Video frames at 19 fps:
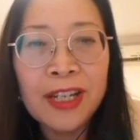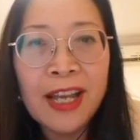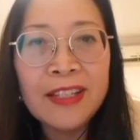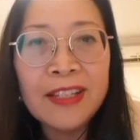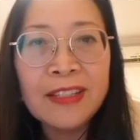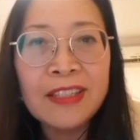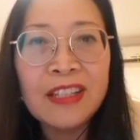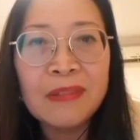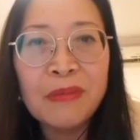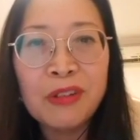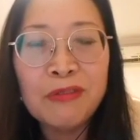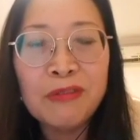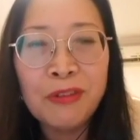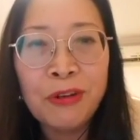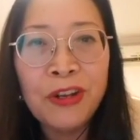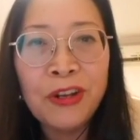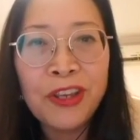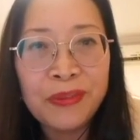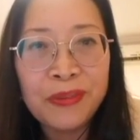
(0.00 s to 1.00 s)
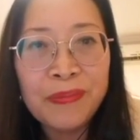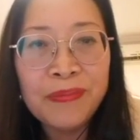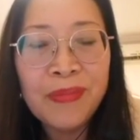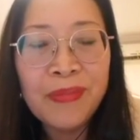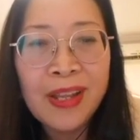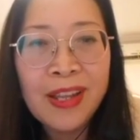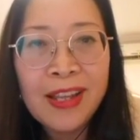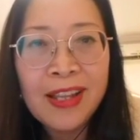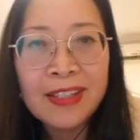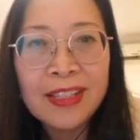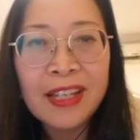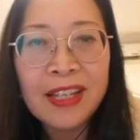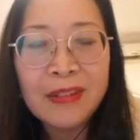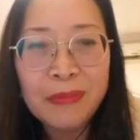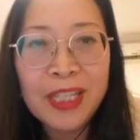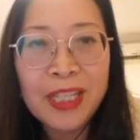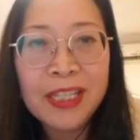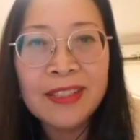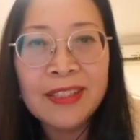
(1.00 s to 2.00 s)
customer volume. That
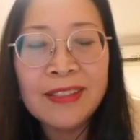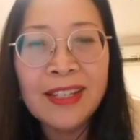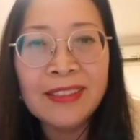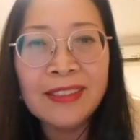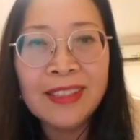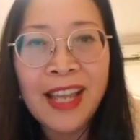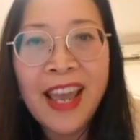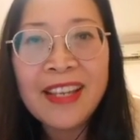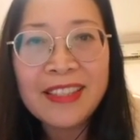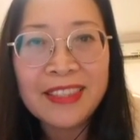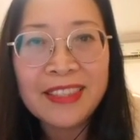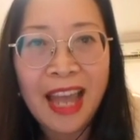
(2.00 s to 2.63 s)
means the takt